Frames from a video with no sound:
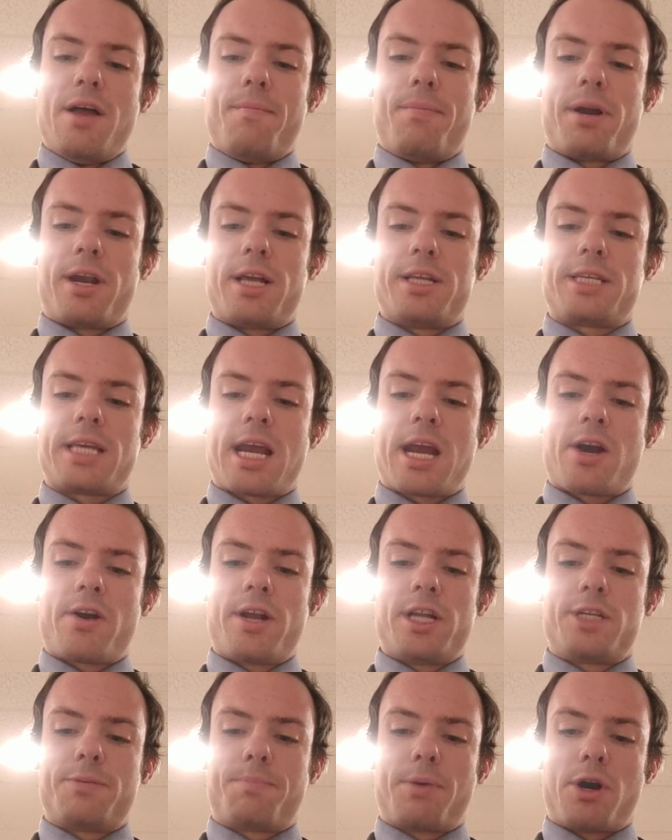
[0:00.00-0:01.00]
But as
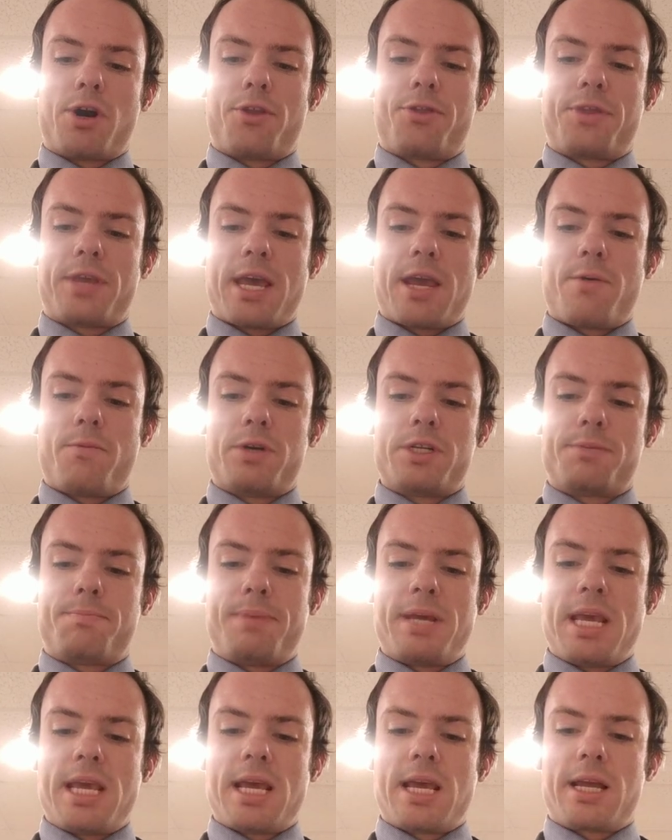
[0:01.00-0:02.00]
Herod's birthday was
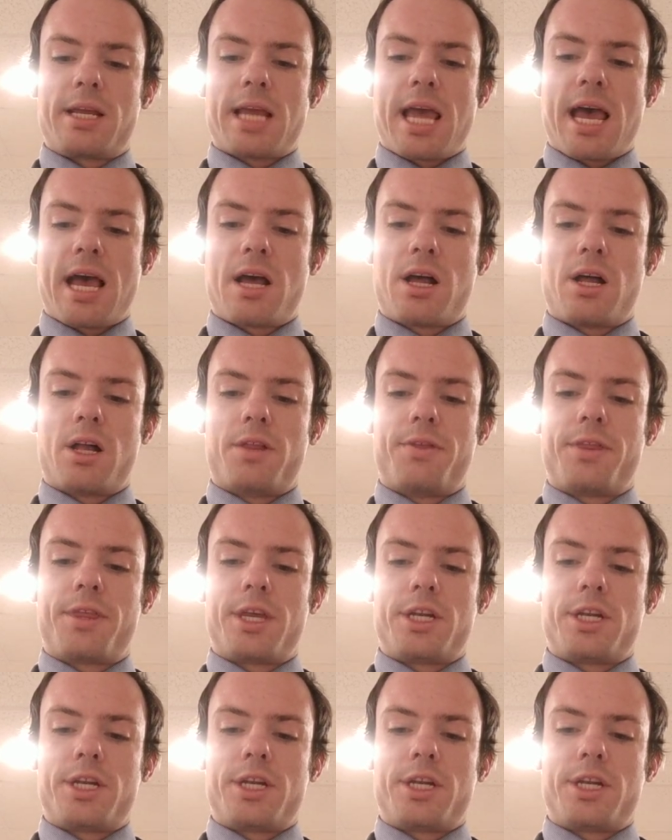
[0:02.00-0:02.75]
being held,